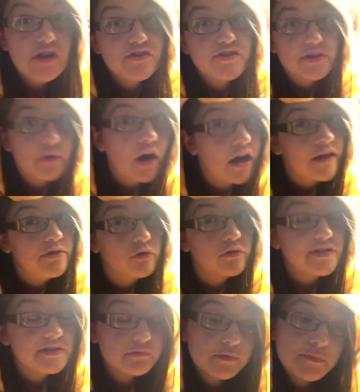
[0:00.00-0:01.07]
So I
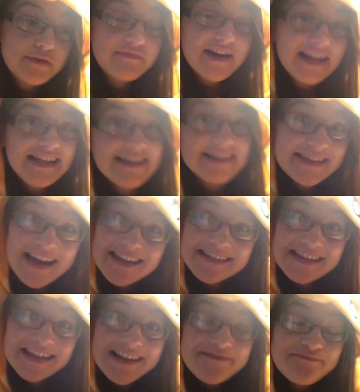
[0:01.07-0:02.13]
thought it would be really
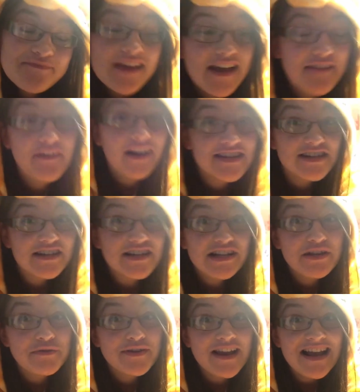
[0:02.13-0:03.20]
snazzy if I did a
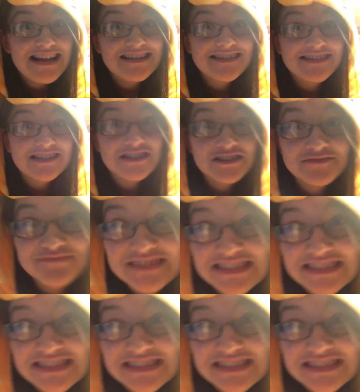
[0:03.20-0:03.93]
Q&A, so